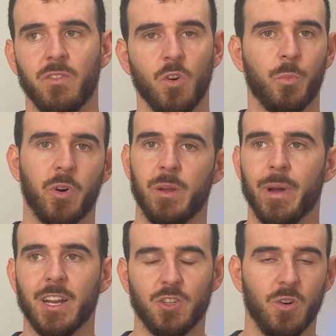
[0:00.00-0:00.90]
or
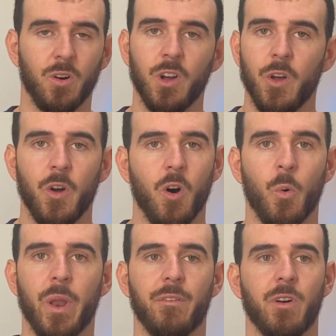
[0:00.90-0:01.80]
pre-match or
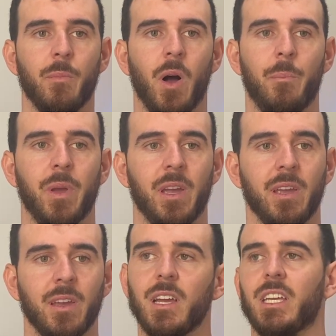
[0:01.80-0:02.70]
whatever it might
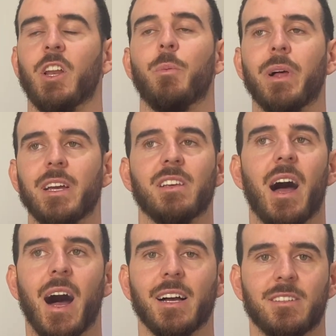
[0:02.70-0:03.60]
be, you know, players
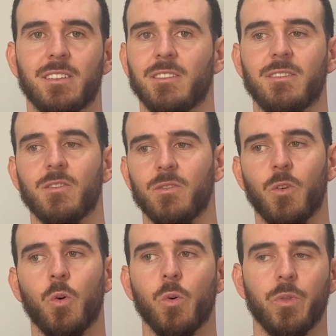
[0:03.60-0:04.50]
are asked
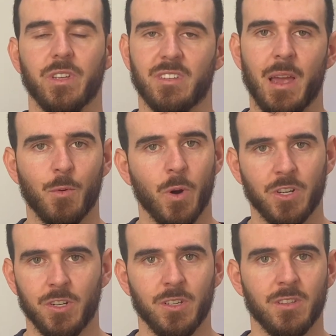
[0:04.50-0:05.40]
all the same
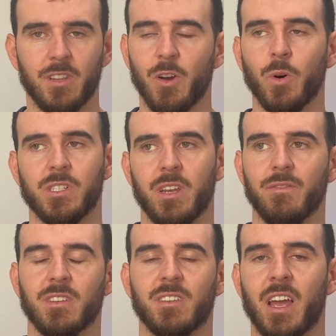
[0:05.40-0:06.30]
questions, they always
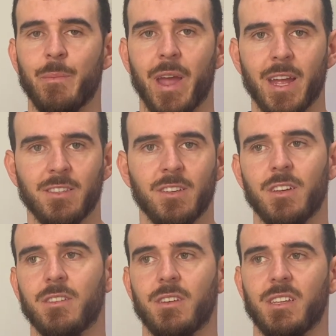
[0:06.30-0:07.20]
give the same answers.